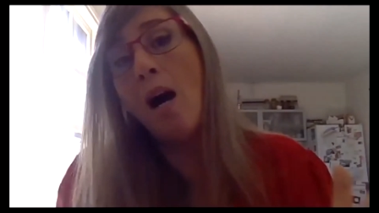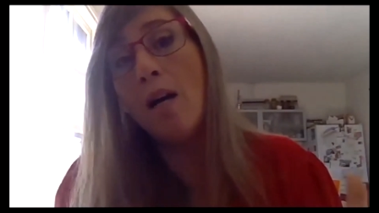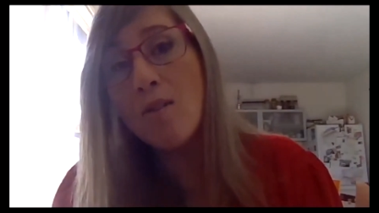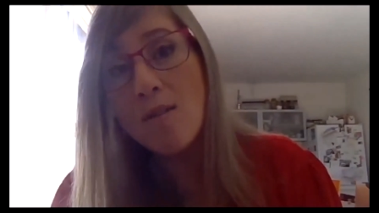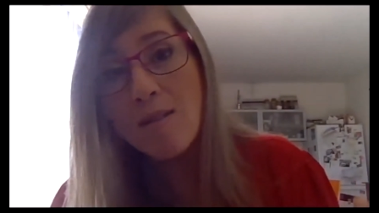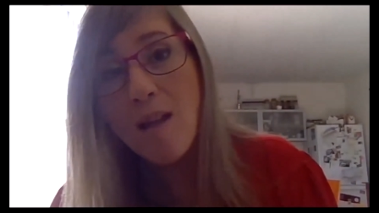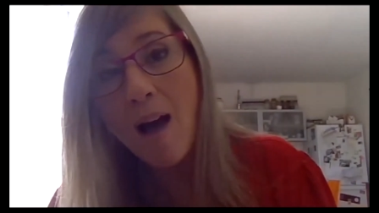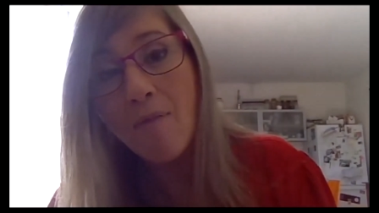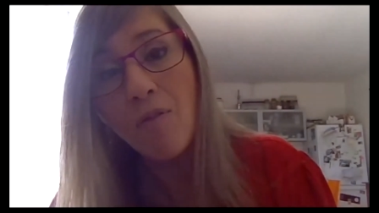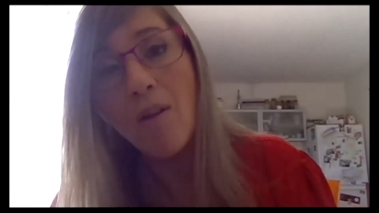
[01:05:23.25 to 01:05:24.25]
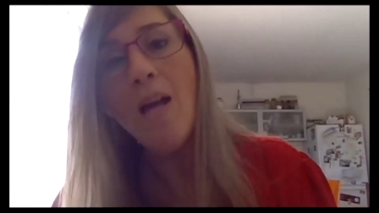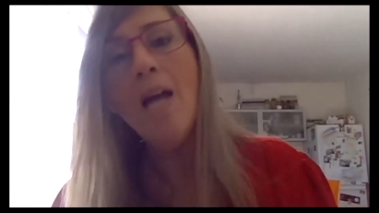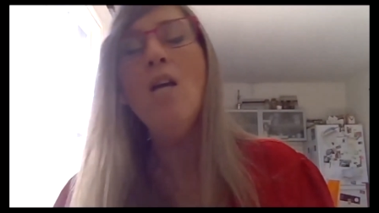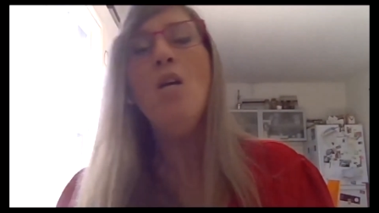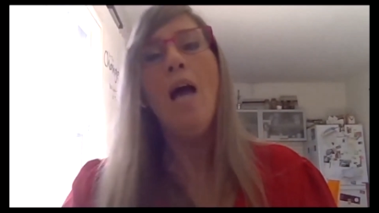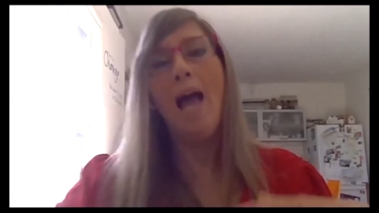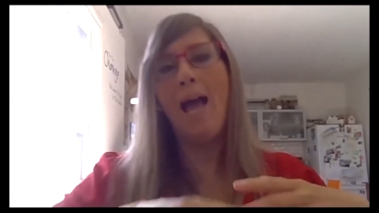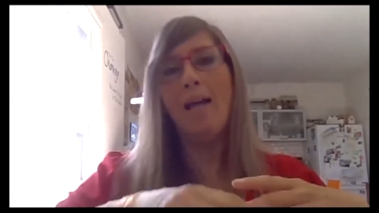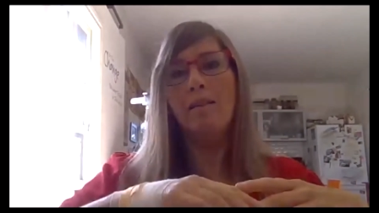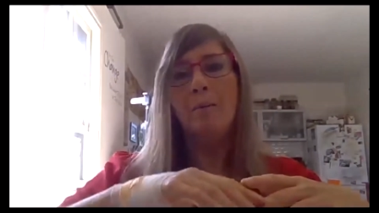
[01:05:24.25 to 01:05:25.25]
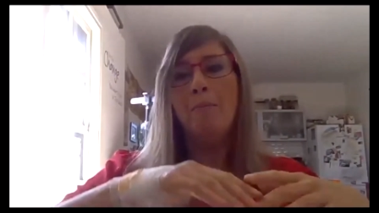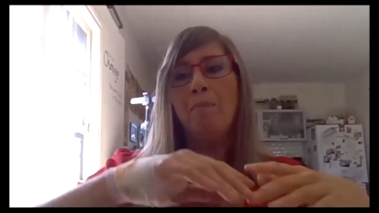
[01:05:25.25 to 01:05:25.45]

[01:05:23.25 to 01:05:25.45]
other stuff. And